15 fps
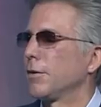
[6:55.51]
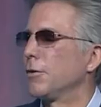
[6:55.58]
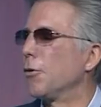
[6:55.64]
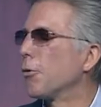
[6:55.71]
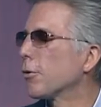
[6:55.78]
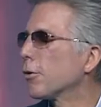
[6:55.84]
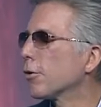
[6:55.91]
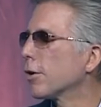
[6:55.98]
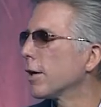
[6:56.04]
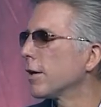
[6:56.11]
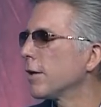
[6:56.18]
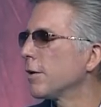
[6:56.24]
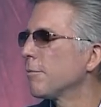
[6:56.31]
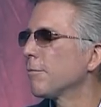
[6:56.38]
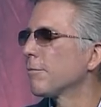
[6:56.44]
Notre
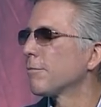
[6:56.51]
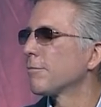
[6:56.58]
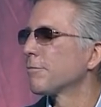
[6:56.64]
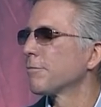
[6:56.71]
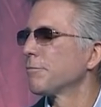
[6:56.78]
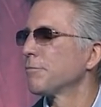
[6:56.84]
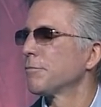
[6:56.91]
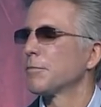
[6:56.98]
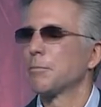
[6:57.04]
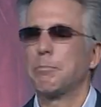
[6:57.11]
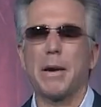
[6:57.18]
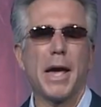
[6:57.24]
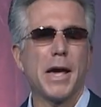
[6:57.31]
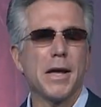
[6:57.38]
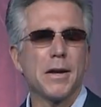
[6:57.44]
Dame,
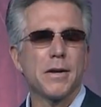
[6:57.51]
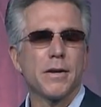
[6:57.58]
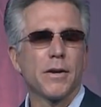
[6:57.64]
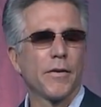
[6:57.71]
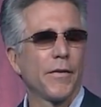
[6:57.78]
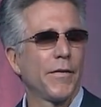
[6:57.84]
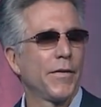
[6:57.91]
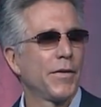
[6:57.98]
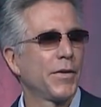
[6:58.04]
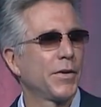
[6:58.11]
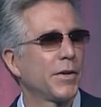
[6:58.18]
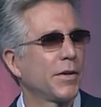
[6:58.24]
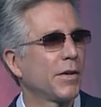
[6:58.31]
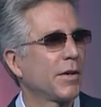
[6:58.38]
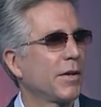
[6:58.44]
Penn,
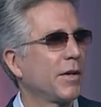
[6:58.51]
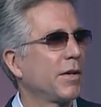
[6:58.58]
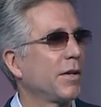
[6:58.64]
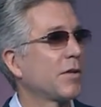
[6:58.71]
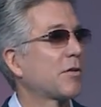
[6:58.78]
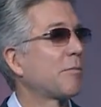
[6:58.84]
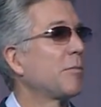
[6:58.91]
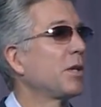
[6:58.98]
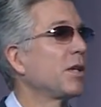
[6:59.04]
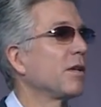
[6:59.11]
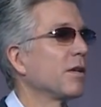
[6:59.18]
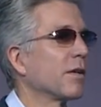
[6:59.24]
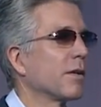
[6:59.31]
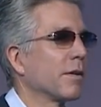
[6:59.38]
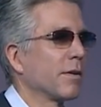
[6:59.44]
and there's me,